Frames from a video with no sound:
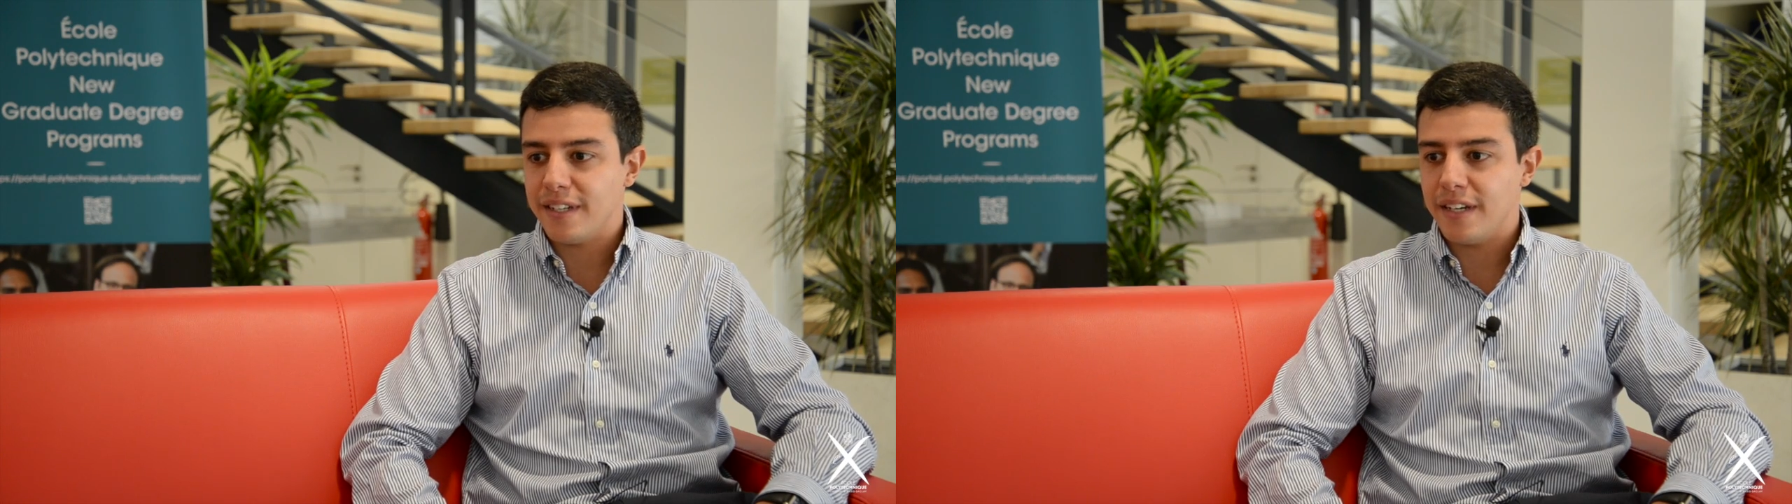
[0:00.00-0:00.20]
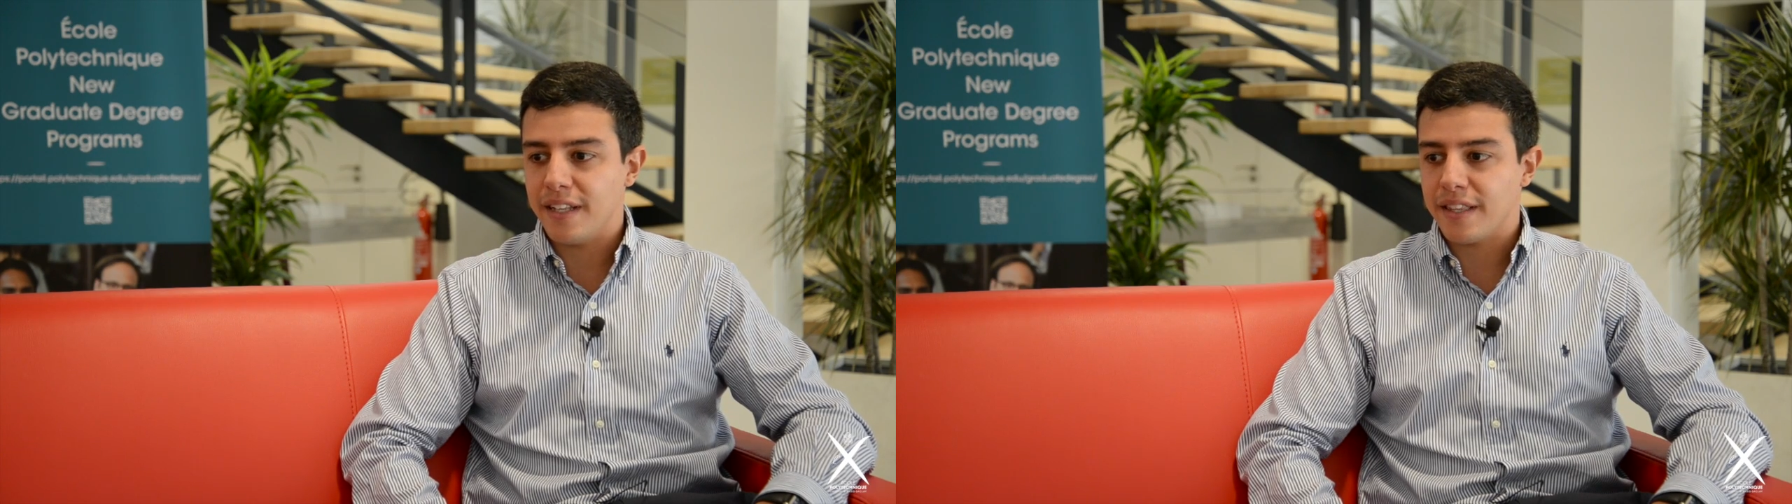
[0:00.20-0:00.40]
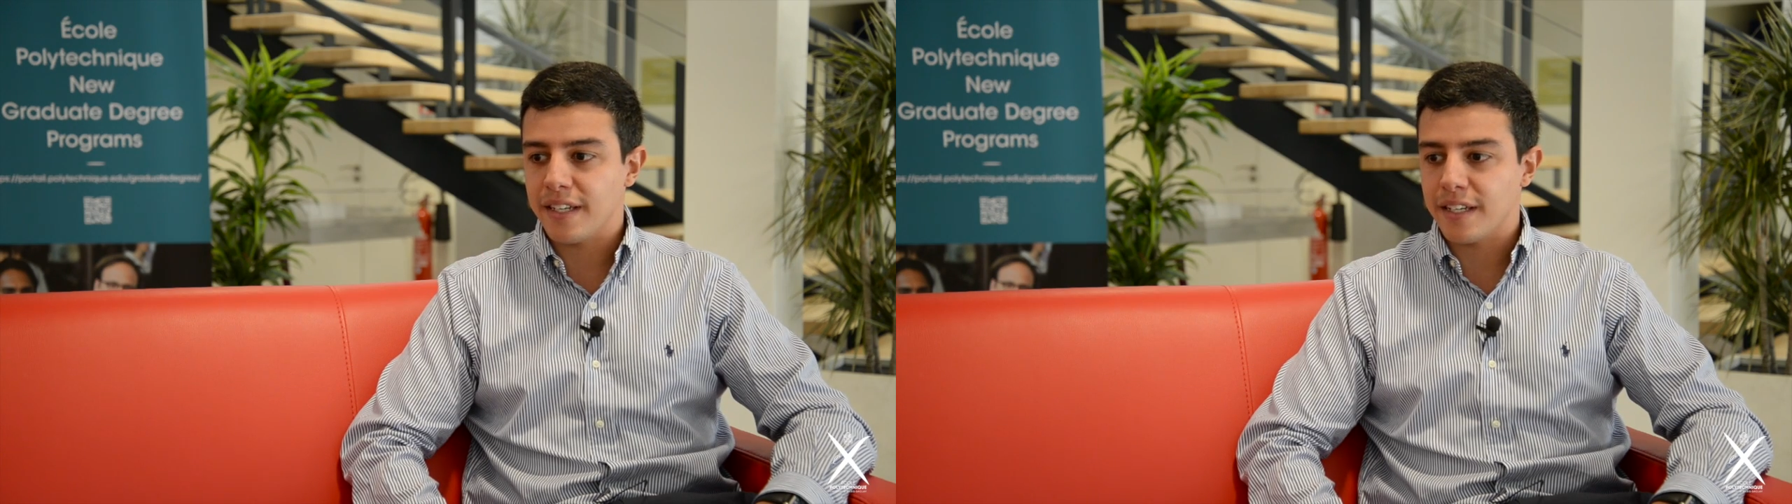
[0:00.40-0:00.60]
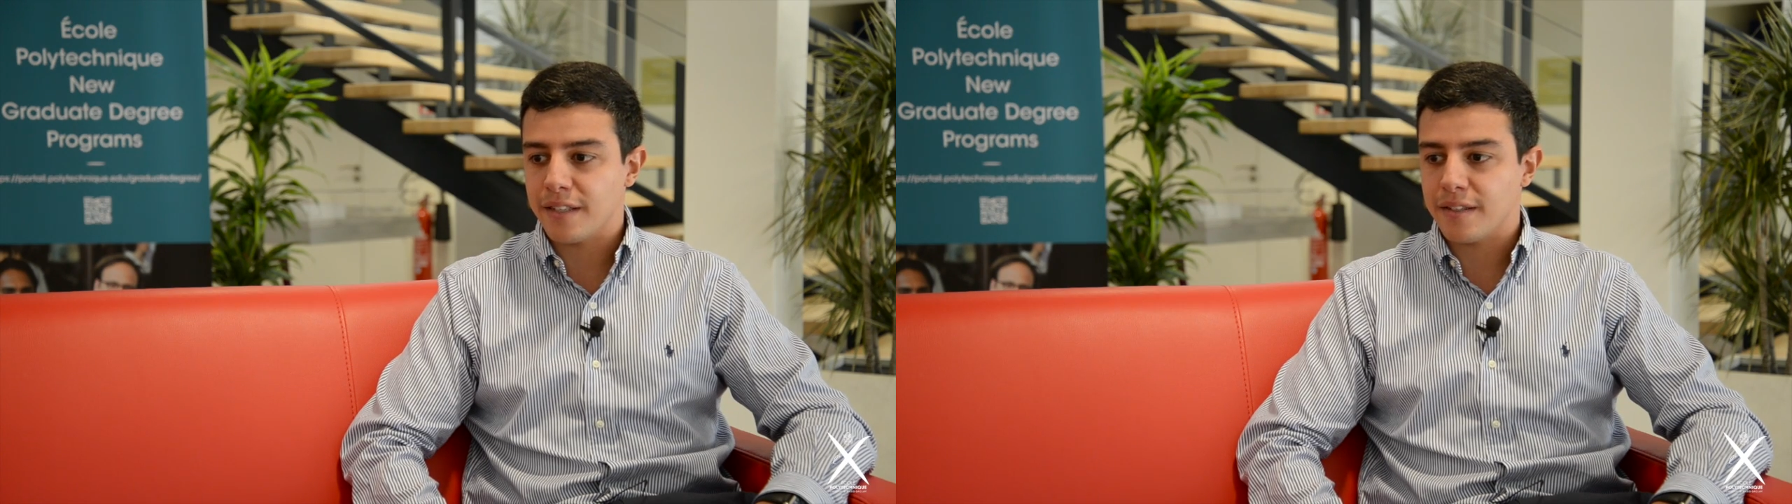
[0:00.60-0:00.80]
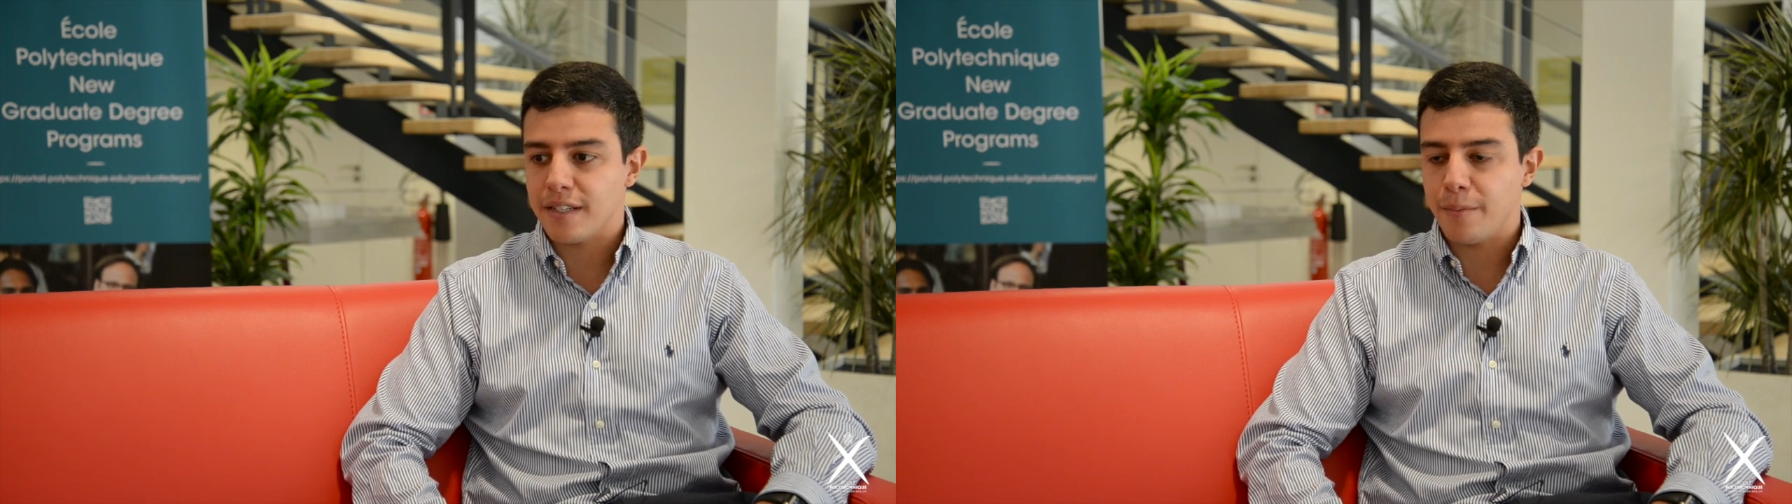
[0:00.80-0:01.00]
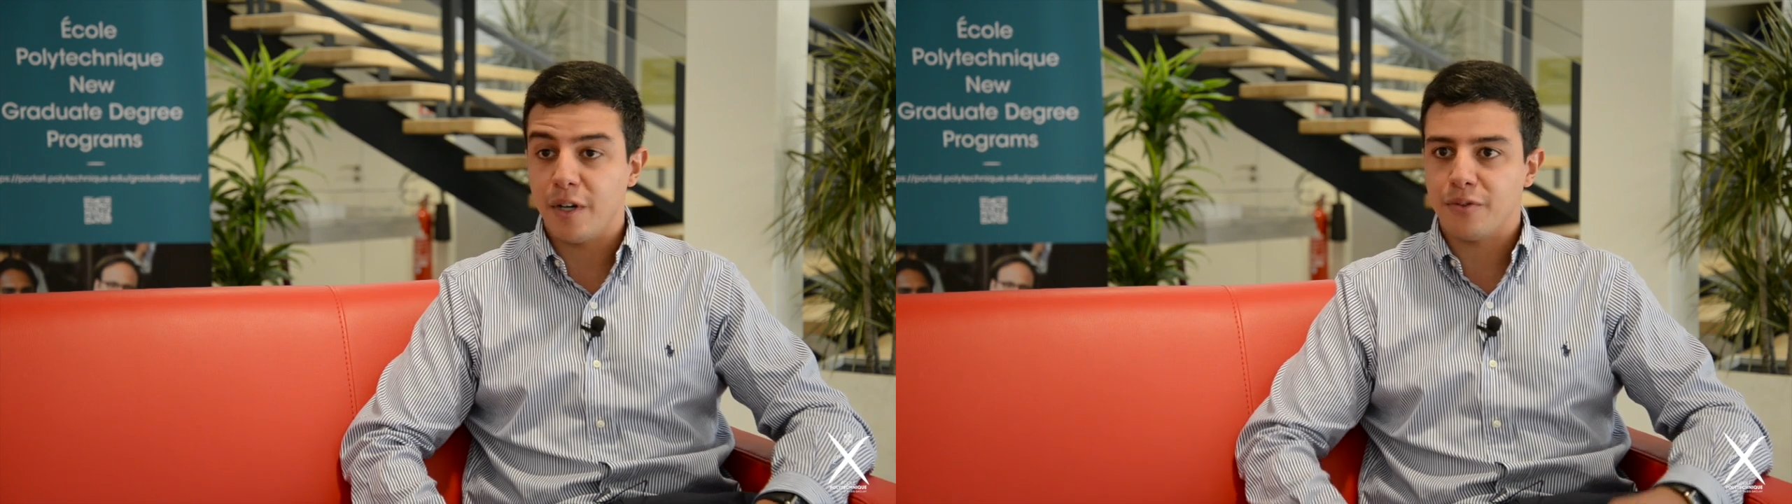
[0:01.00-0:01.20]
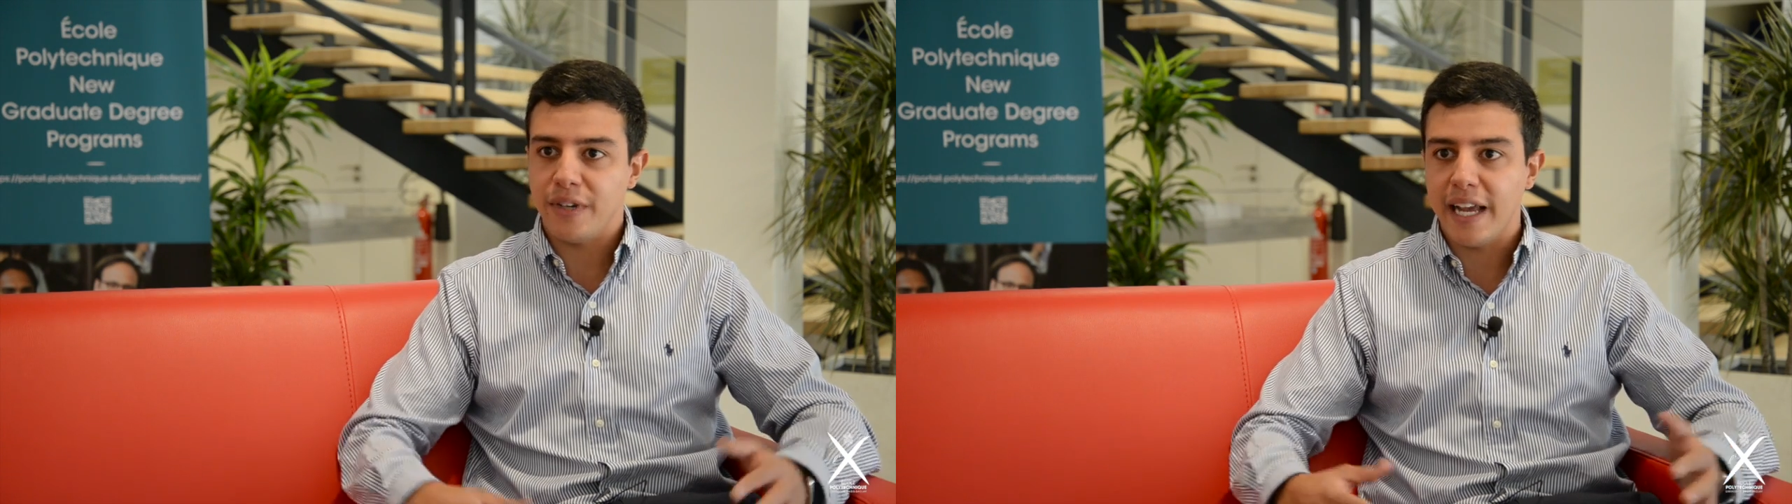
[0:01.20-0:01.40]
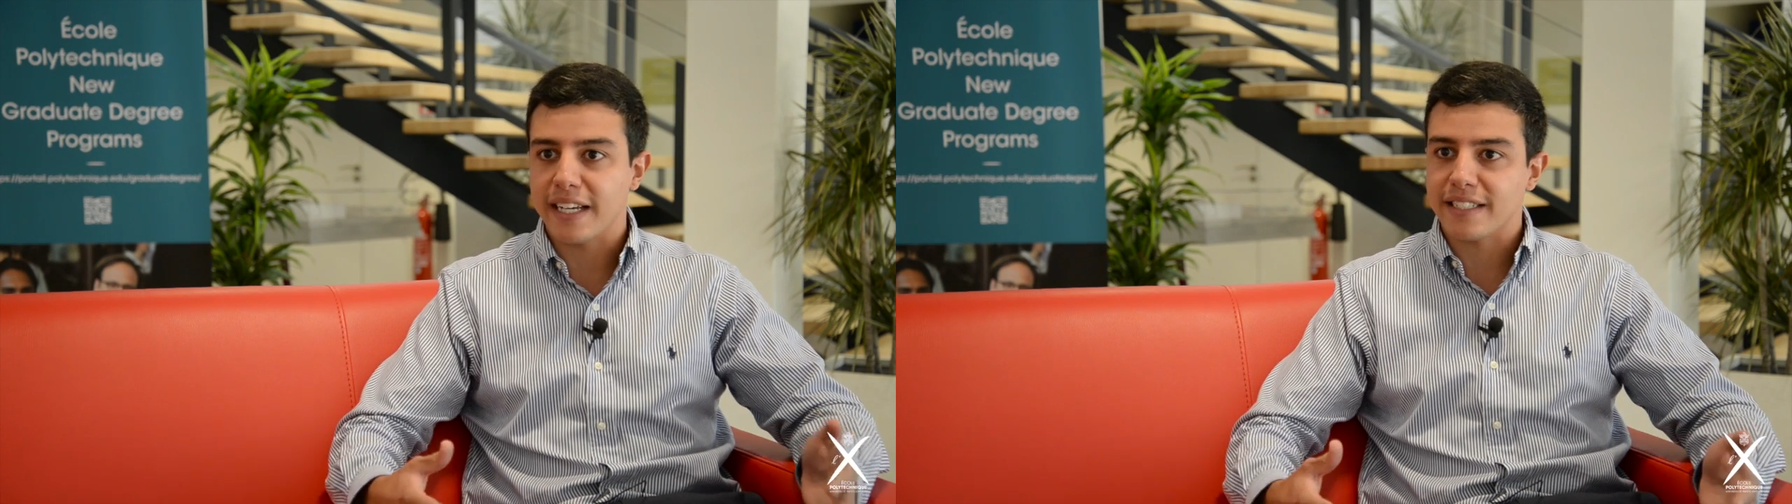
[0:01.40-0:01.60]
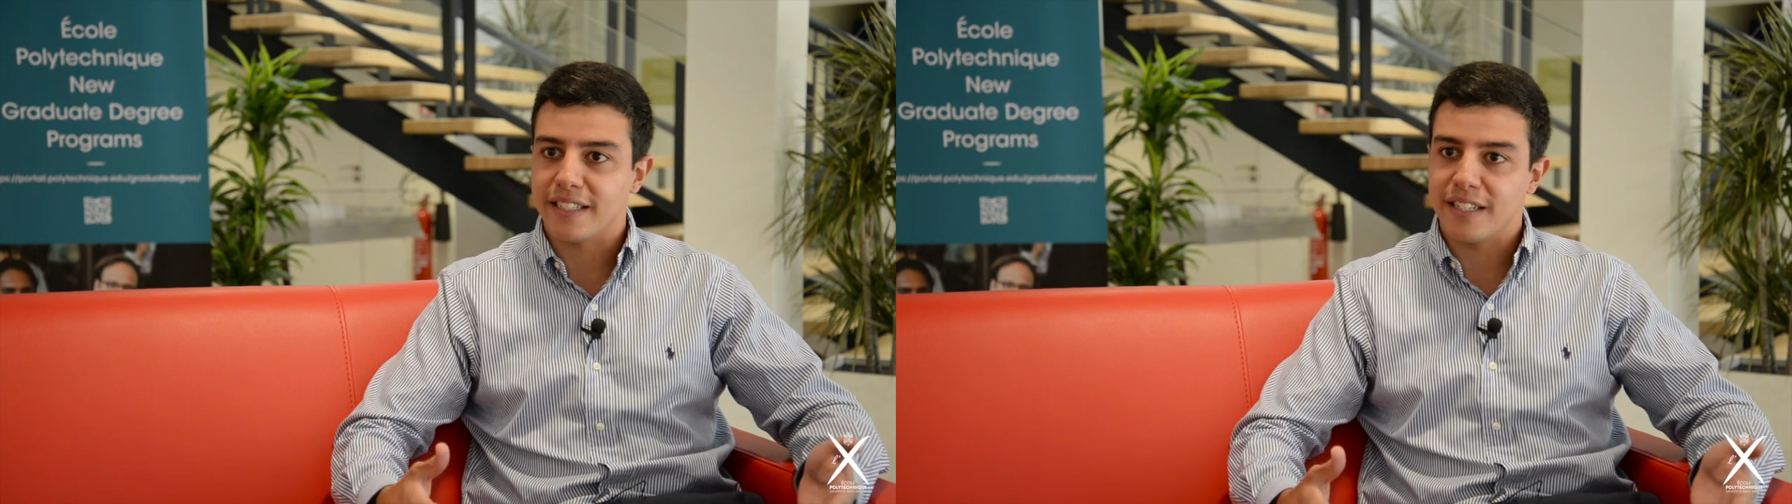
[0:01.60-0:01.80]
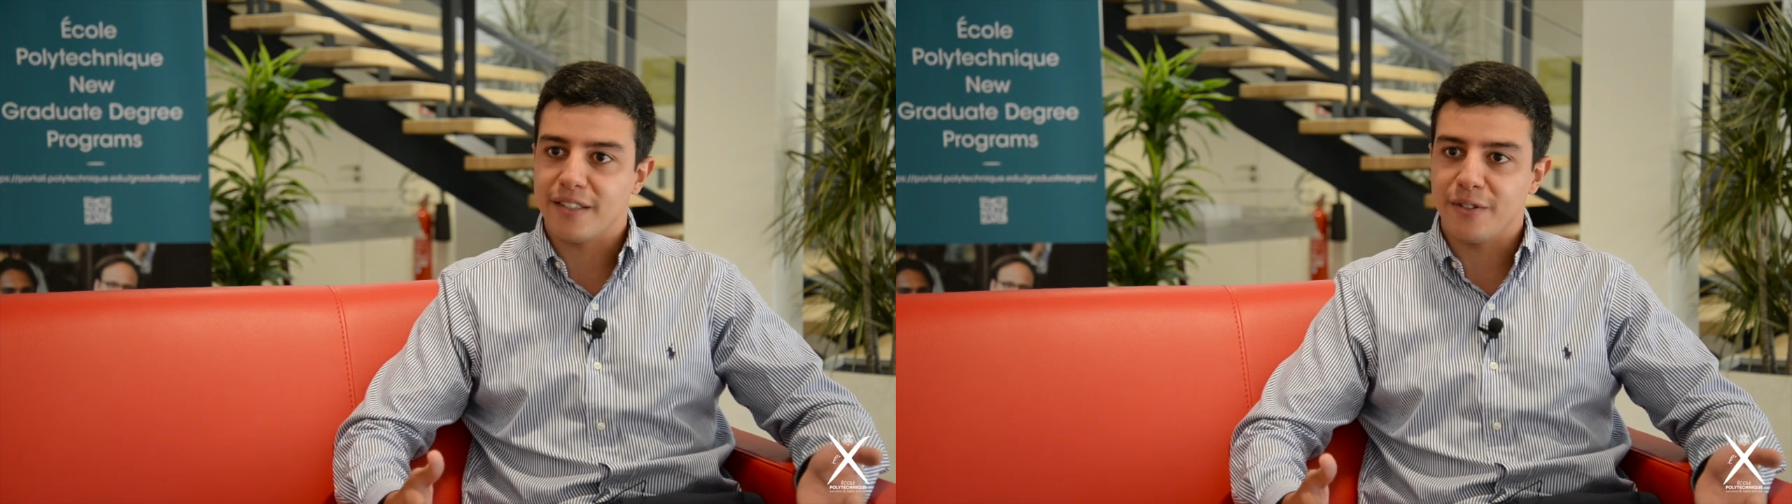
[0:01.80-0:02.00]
I think it's about relaxing